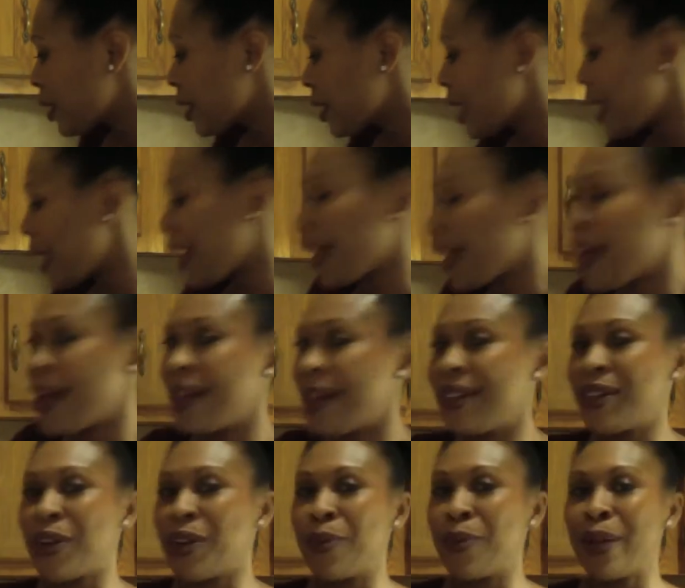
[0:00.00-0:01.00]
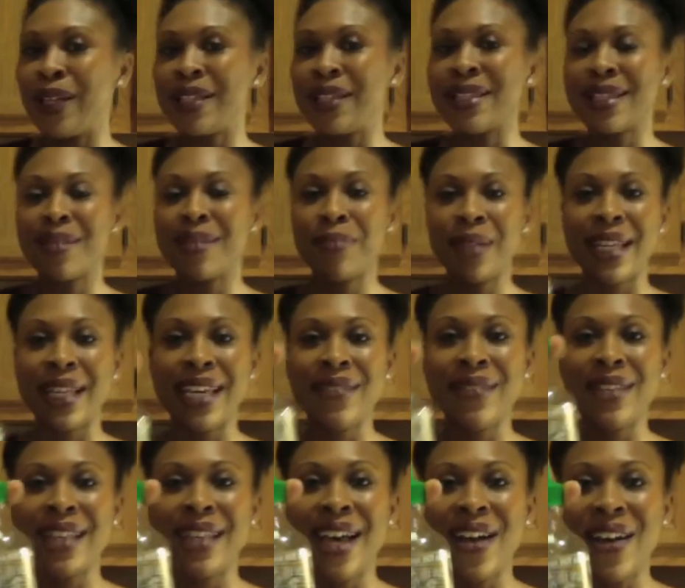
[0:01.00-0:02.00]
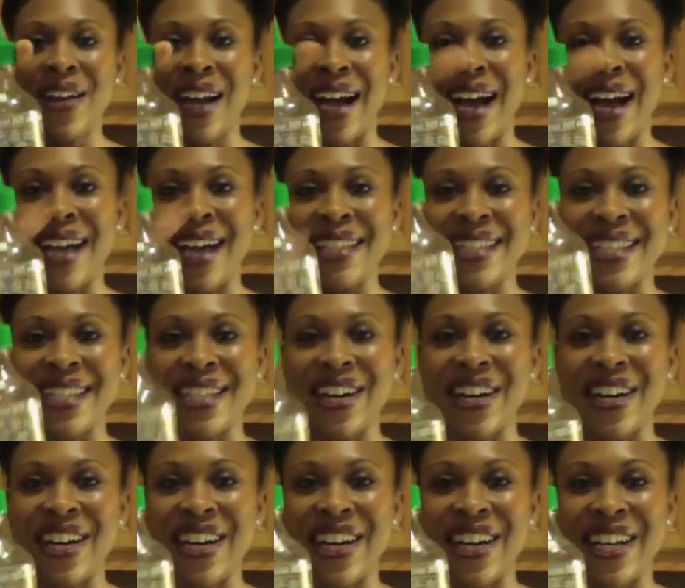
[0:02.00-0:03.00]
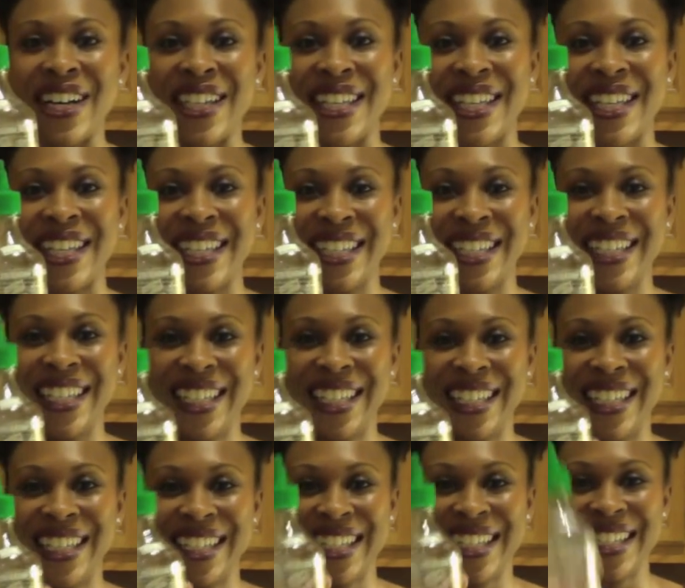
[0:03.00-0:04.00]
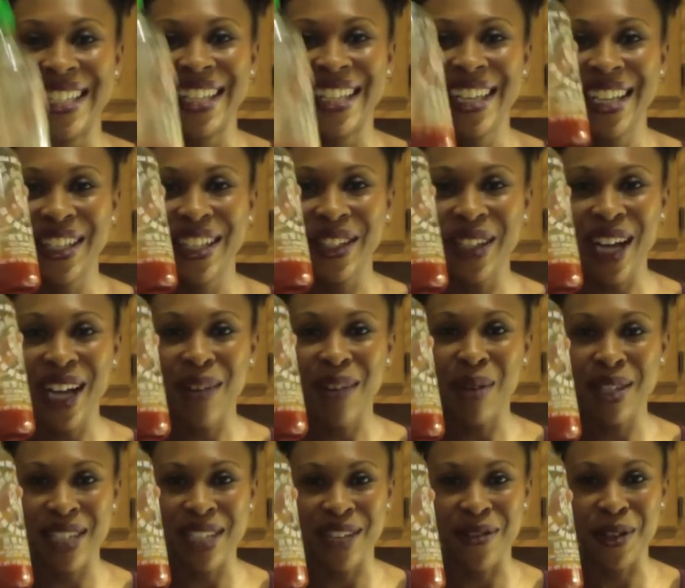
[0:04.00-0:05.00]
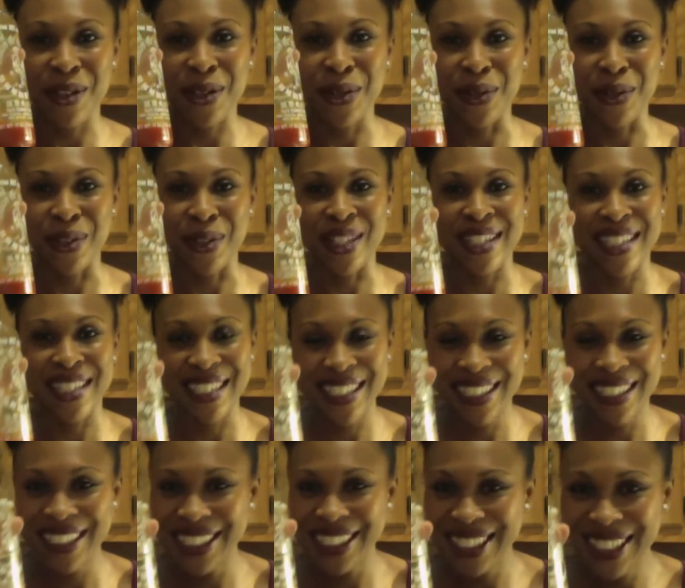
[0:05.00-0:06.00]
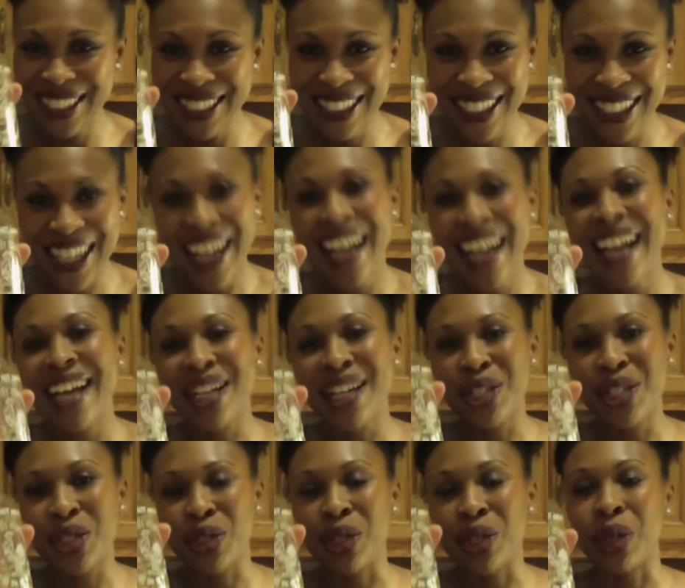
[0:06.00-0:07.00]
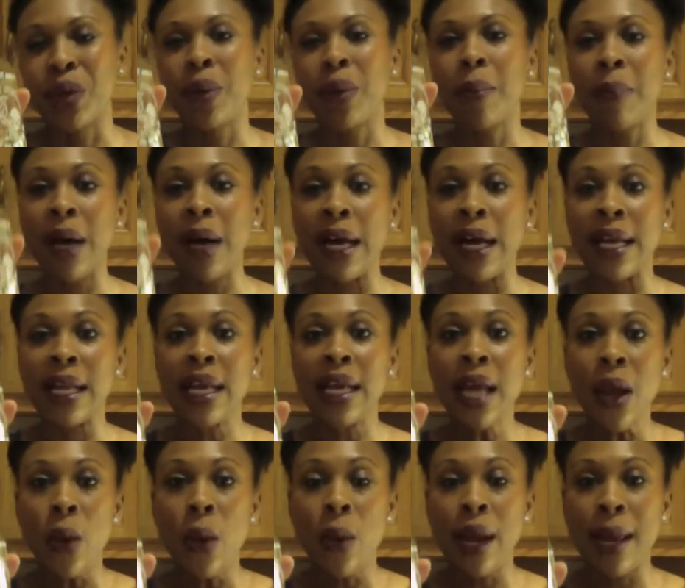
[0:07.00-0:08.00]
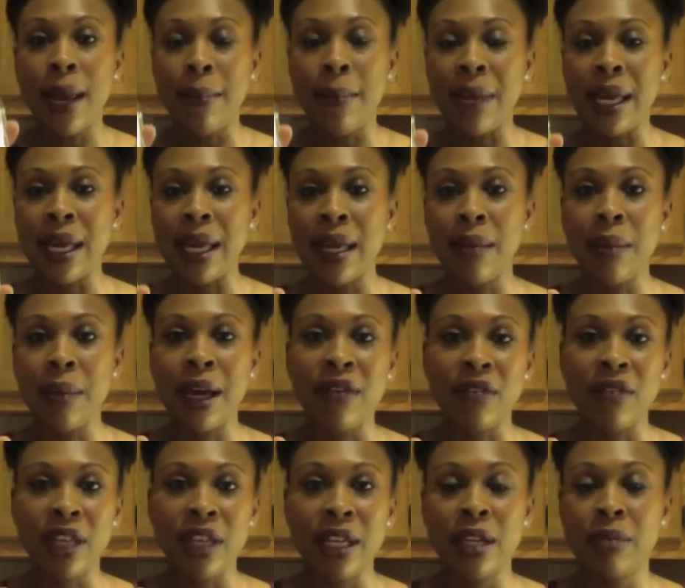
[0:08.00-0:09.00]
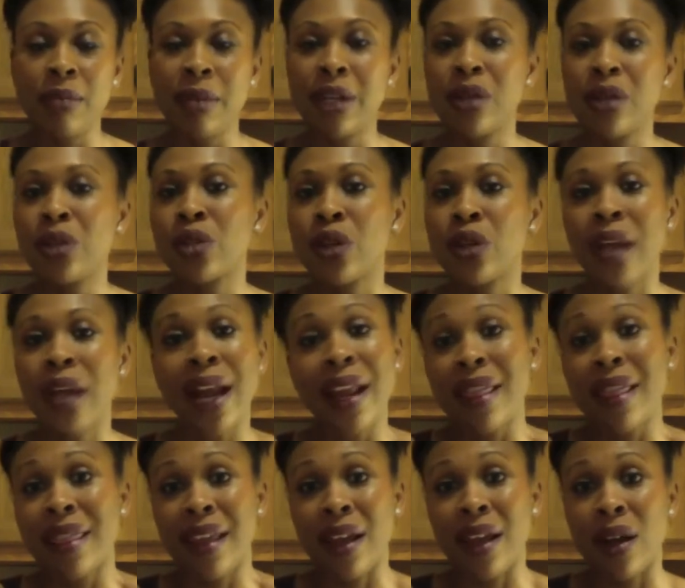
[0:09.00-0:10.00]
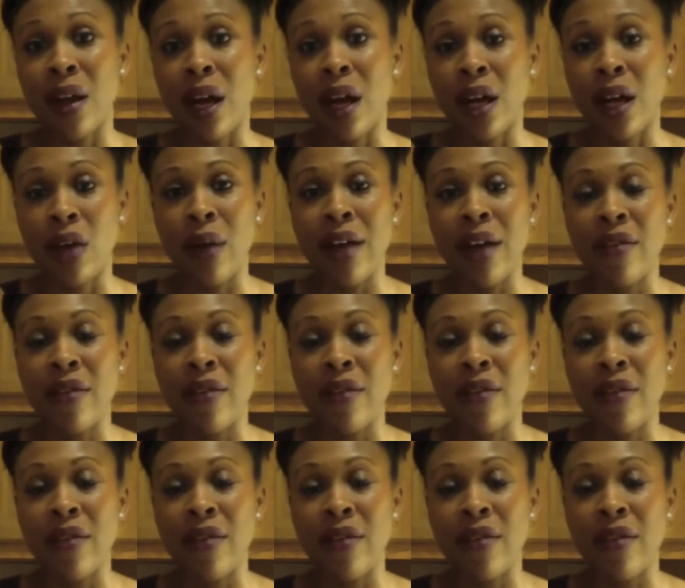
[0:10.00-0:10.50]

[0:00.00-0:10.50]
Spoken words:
And no meal is complete without hot sauce. Look how much I've used. It's true, but when I'm making my vegan meals or anything, quite